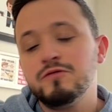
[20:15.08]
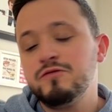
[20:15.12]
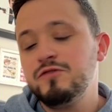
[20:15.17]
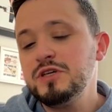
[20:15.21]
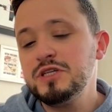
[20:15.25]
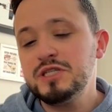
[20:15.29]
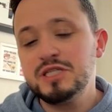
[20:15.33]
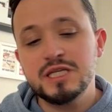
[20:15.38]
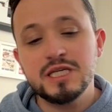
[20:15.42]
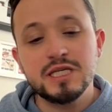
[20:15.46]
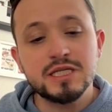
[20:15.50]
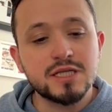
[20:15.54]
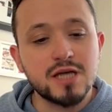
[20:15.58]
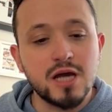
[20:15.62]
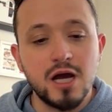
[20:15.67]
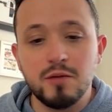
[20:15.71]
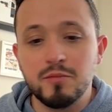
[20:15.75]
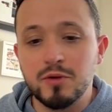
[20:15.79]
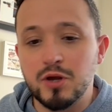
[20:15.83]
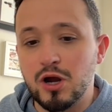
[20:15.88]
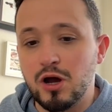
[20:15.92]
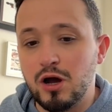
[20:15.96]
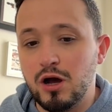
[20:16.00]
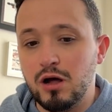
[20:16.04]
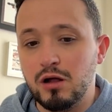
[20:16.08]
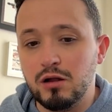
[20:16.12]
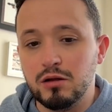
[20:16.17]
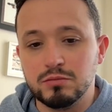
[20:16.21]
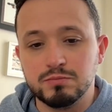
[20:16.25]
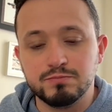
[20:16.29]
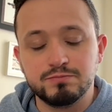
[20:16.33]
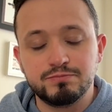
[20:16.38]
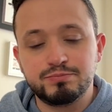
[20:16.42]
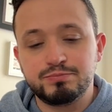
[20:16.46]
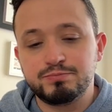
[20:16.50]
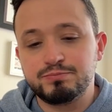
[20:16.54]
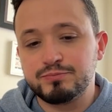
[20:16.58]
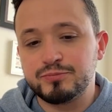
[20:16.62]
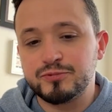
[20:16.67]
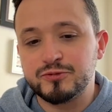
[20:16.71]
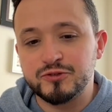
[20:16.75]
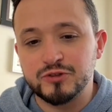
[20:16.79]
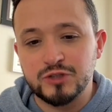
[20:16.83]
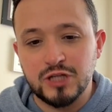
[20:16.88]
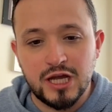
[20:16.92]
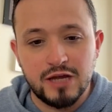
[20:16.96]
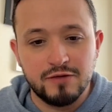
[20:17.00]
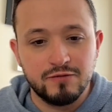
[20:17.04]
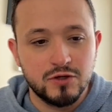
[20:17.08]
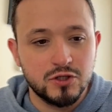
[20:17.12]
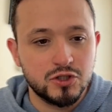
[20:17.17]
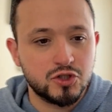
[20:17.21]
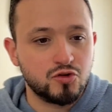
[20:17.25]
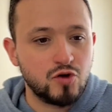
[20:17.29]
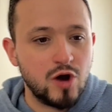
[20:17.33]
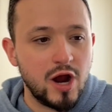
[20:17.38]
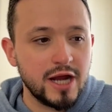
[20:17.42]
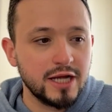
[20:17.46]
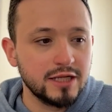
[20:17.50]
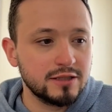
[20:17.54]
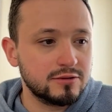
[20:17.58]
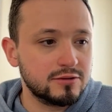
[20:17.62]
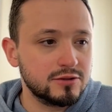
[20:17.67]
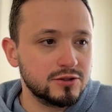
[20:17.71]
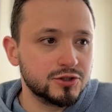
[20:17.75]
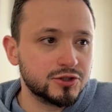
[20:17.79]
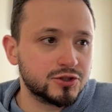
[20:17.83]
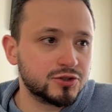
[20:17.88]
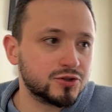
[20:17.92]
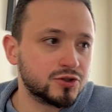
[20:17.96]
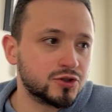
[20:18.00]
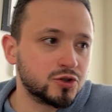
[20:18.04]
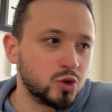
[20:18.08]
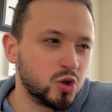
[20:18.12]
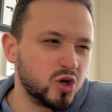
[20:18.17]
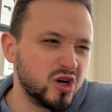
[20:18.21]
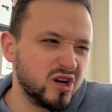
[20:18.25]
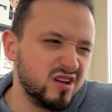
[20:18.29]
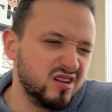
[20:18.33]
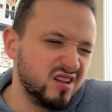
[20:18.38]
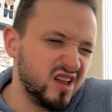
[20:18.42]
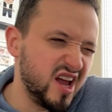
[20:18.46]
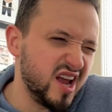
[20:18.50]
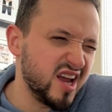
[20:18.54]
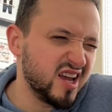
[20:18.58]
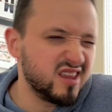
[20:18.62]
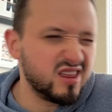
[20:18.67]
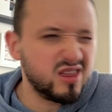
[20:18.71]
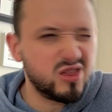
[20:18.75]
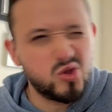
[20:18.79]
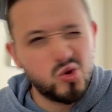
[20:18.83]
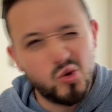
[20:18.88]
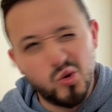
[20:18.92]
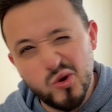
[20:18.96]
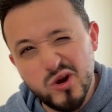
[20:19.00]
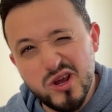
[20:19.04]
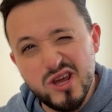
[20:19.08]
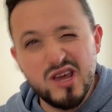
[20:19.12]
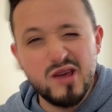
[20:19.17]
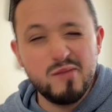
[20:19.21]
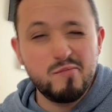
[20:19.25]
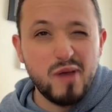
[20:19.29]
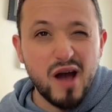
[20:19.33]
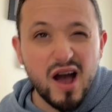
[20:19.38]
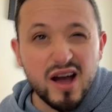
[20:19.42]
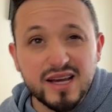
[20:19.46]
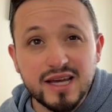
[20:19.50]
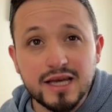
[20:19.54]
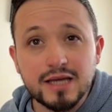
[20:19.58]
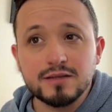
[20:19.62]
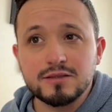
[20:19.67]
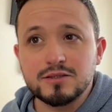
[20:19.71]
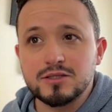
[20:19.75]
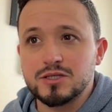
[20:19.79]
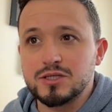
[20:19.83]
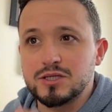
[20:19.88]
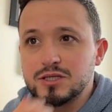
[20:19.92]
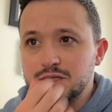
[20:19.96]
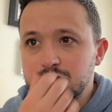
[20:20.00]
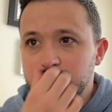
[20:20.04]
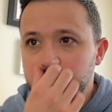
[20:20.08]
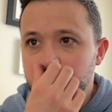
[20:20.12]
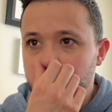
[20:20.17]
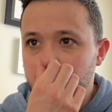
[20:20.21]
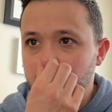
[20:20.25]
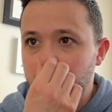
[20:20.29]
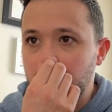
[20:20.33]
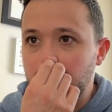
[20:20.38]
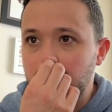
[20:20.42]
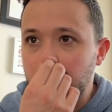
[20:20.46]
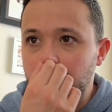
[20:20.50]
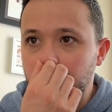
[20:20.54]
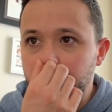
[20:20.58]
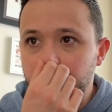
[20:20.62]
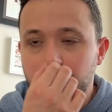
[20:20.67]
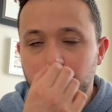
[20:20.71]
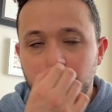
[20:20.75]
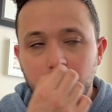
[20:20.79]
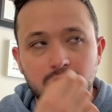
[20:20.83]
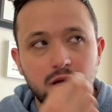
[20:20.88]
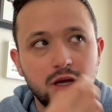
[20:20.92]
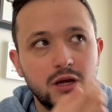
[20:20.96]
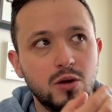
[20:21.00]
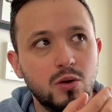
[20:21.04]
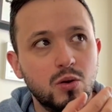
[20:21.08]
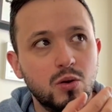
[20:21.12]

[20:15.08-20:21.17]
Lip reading: VCs come in all flavors, right? There's sort of like three buckets. One